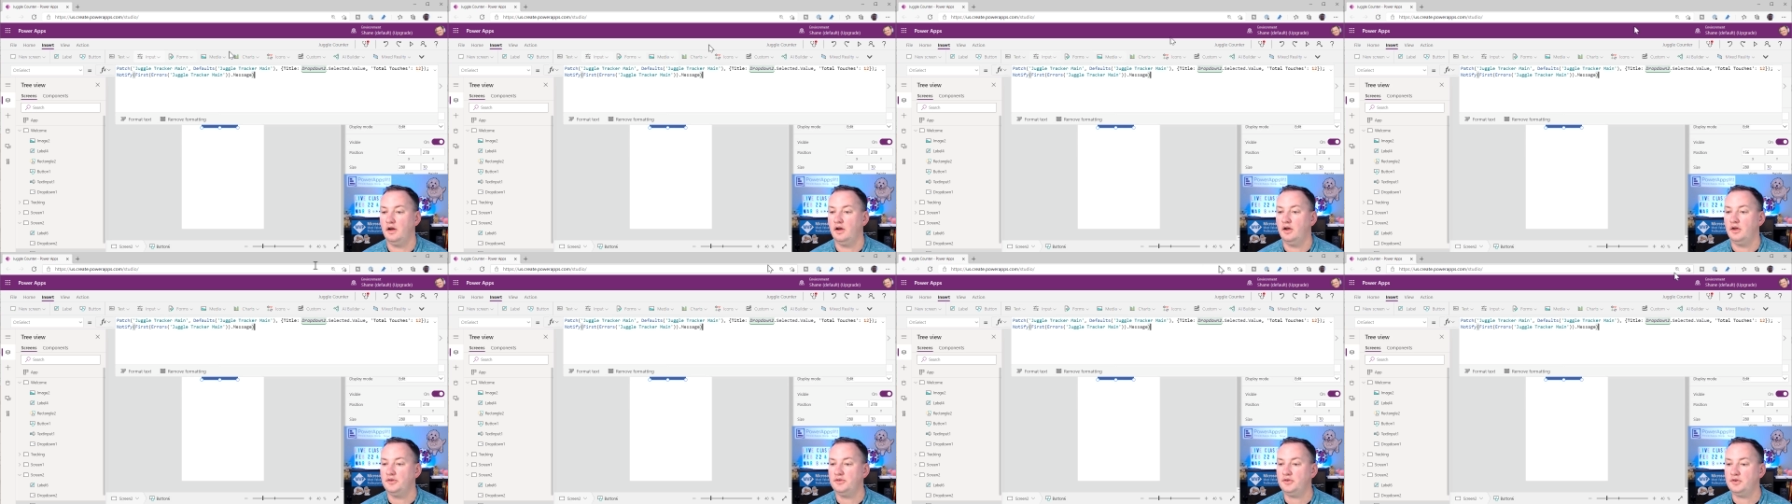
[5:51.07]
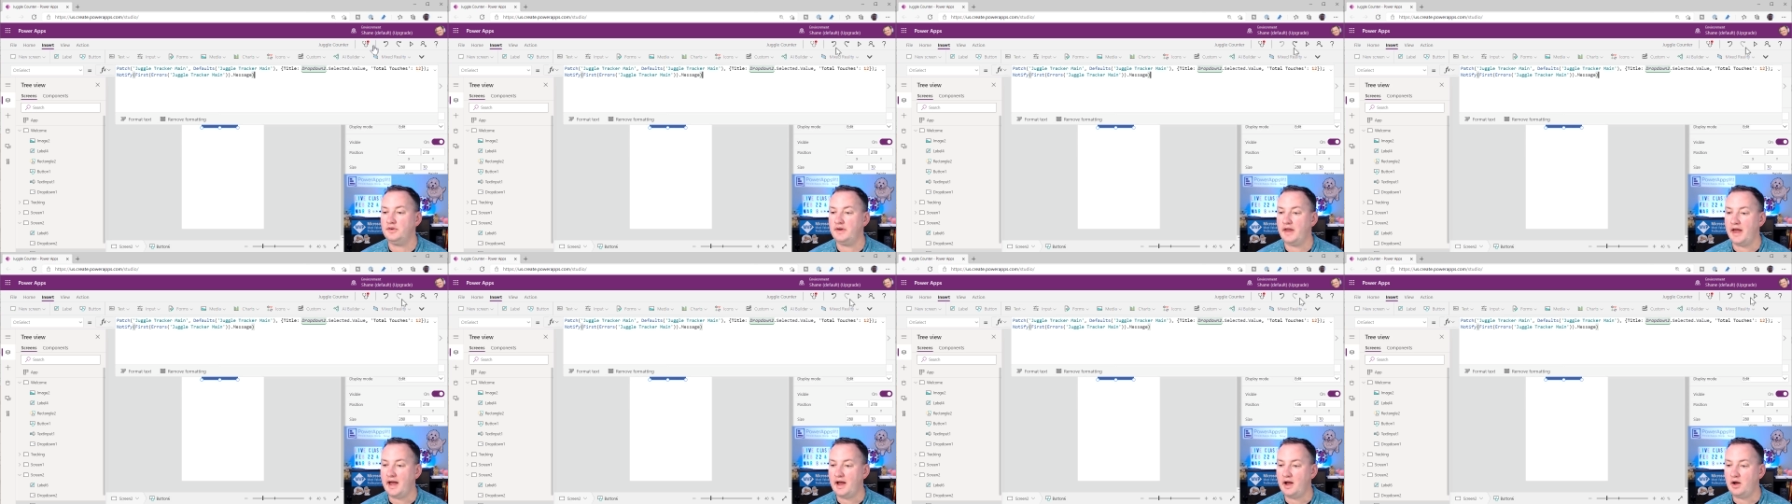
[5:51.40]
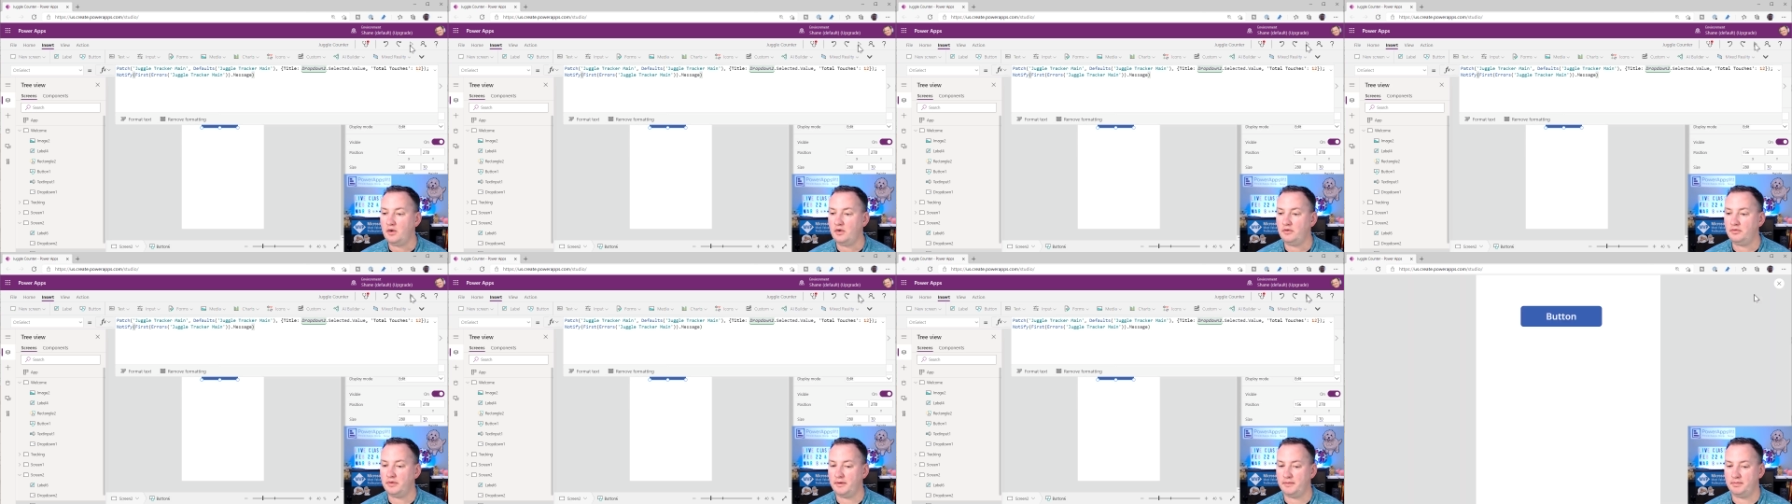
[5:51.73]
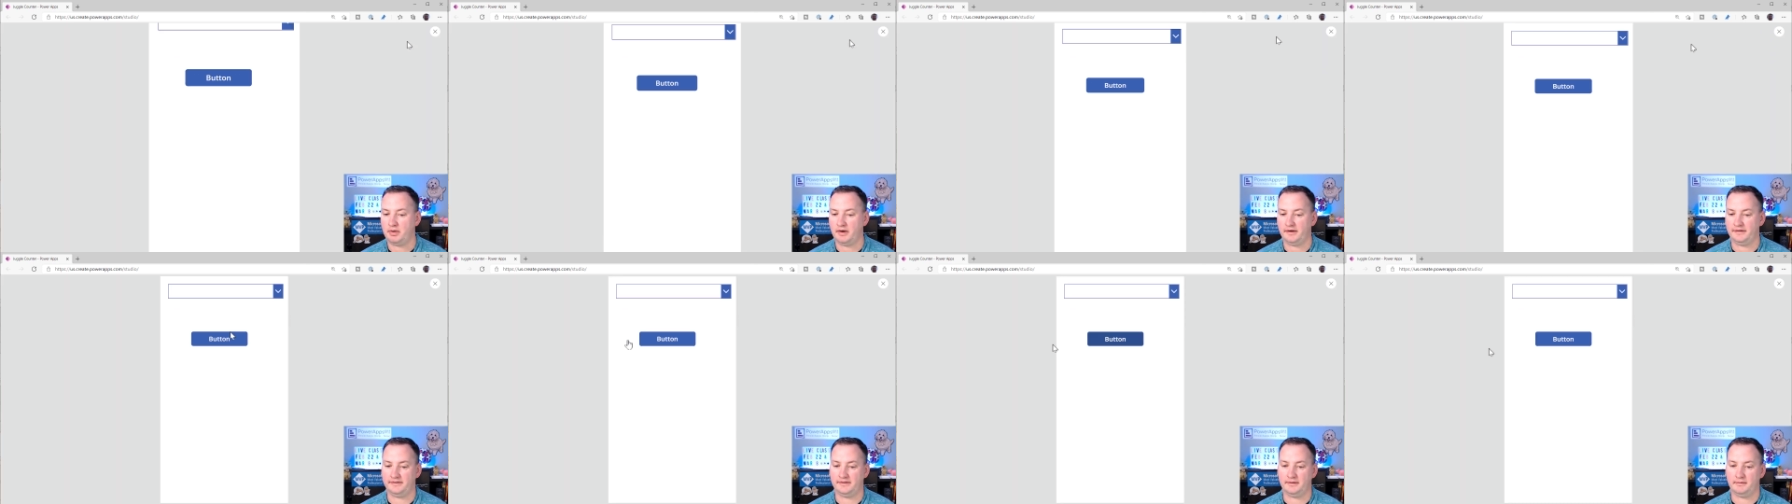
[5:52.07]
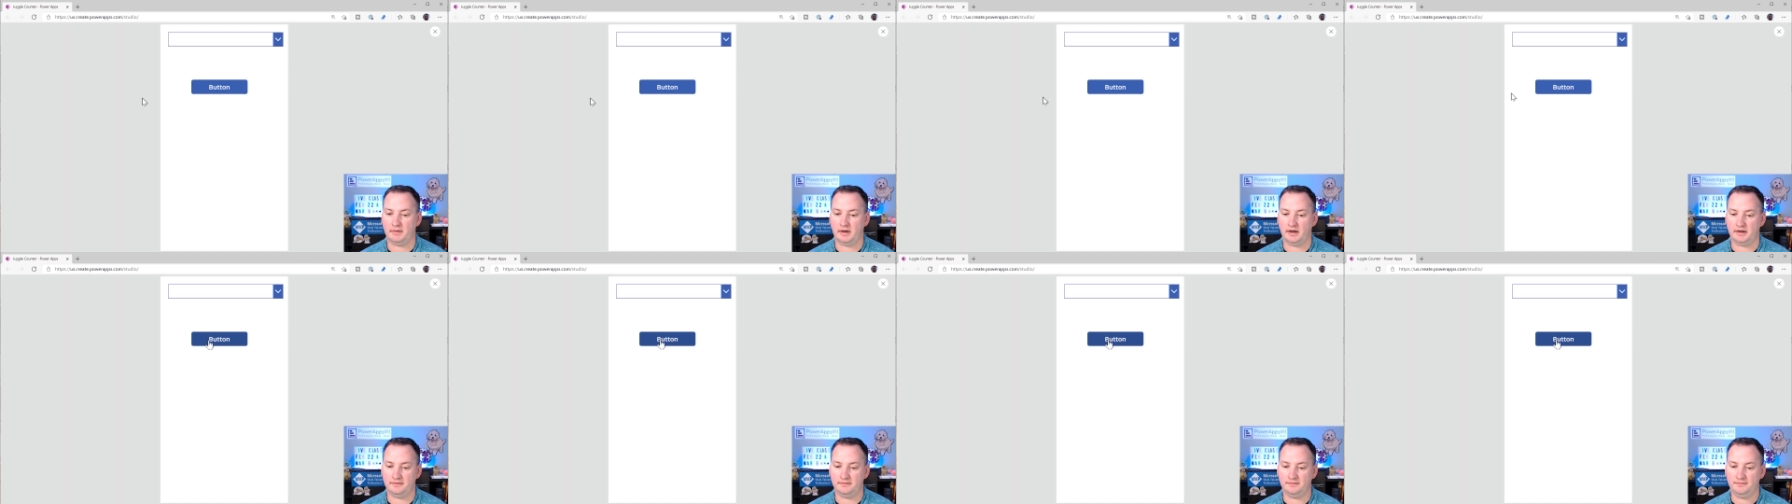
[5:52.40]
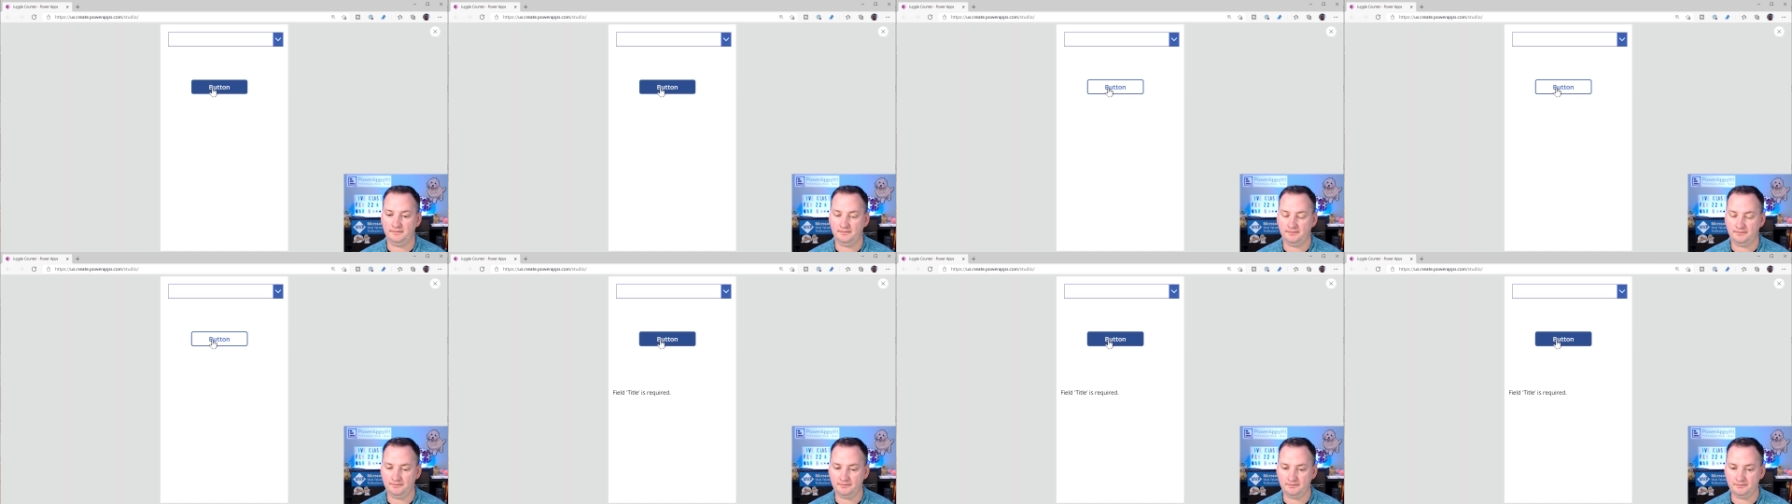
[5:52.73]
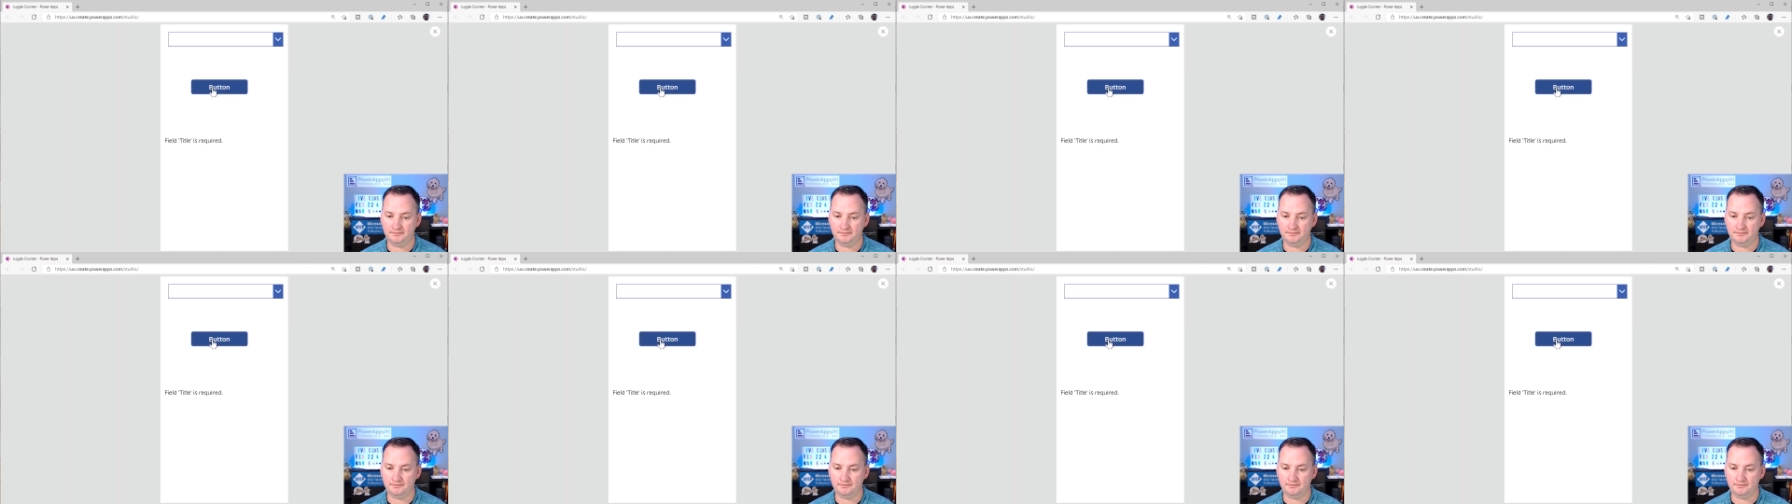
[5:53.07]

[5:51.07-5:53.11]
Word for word: So now if we press the button,